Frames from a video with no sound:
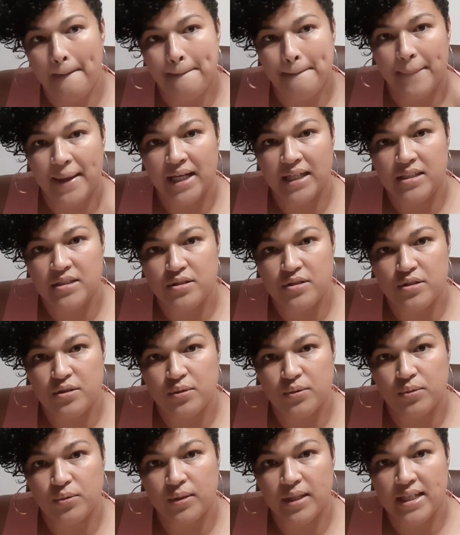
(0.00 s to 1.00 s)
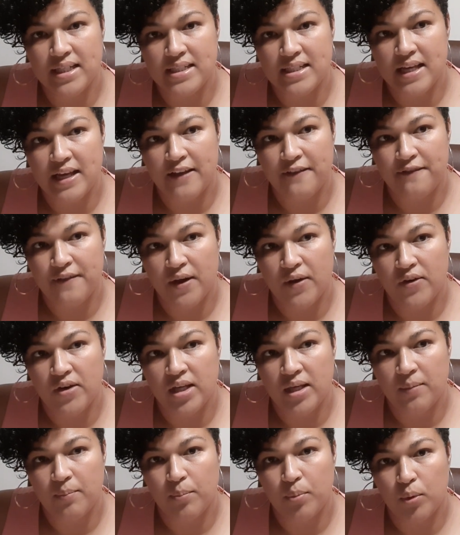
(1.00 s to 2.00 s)
Back to school is a
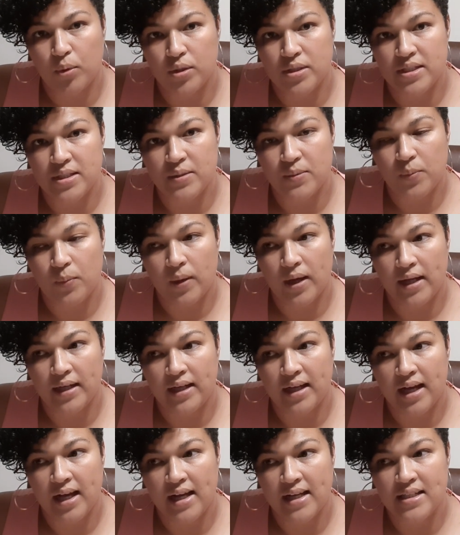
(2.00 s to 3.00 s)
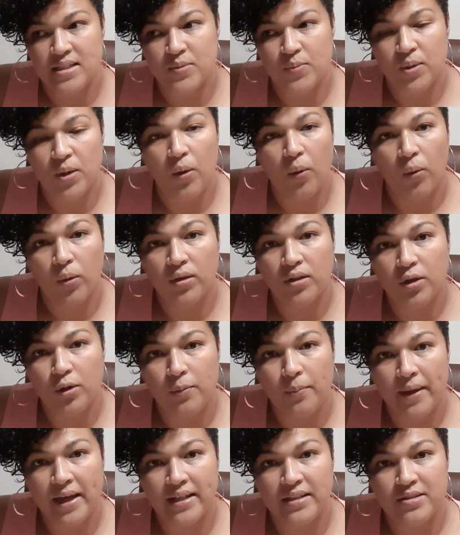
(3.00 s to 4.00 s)
very important one, guys. We all know
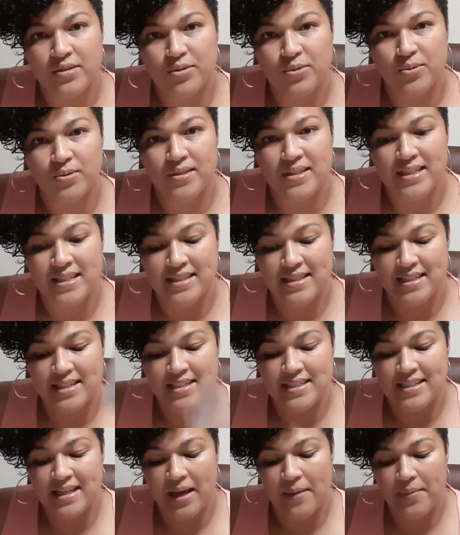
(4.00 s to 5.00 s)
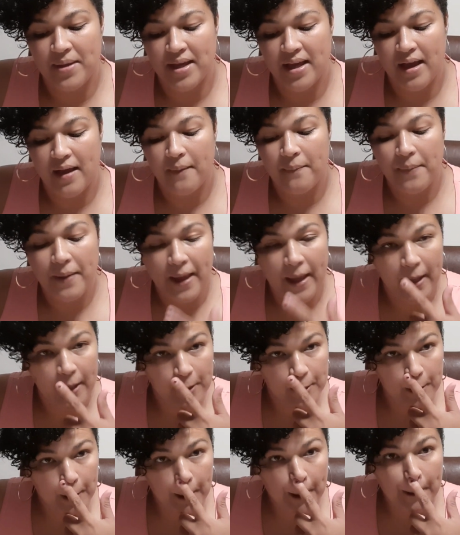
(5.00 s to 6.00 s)
back to school season is coming up,
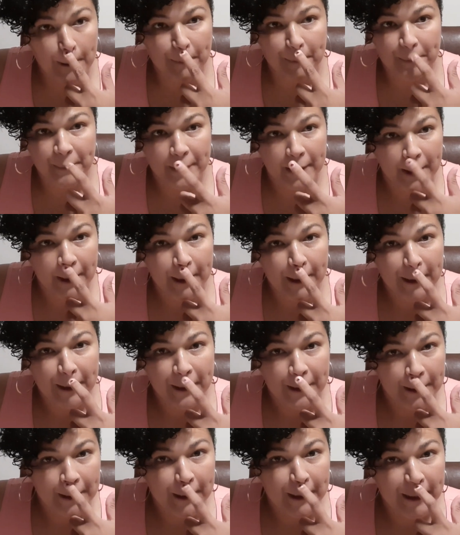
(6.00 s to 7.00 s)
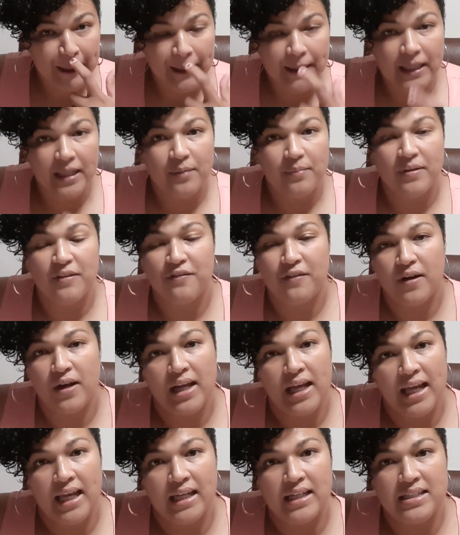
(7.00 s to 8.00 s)
and it can be very
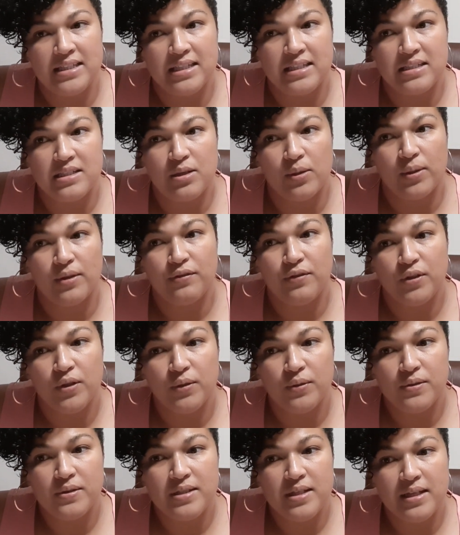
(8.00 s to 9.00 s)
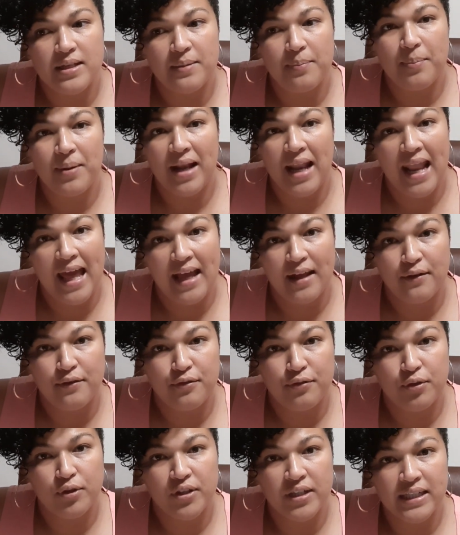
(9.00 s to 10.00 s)
hectic. So if you don't plan
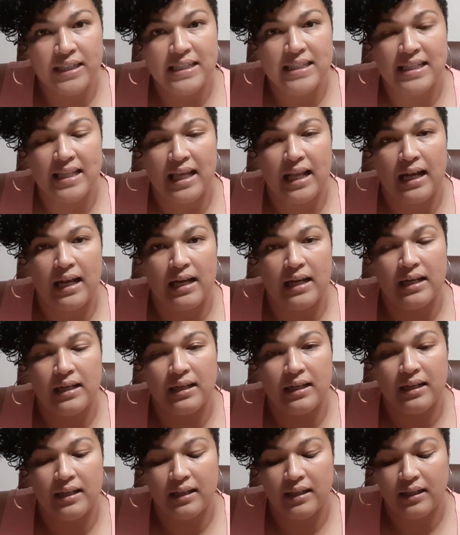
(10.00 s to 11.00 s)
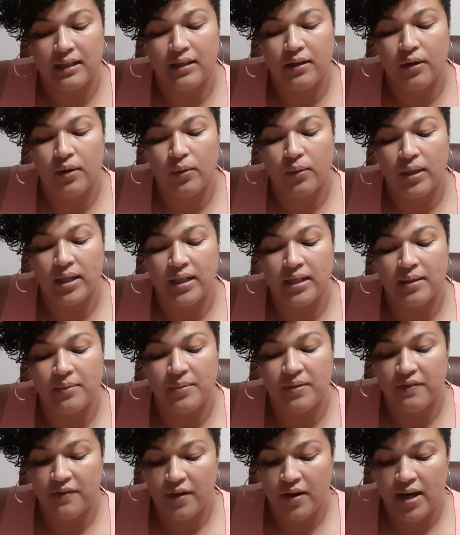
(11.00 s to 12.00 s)
for it, then you know, it can
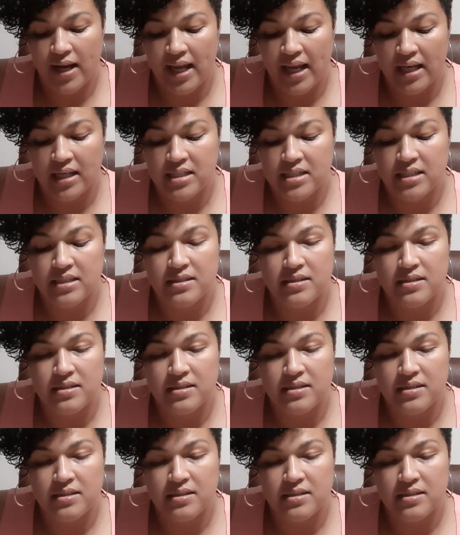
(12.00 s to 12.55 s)
be very hectic.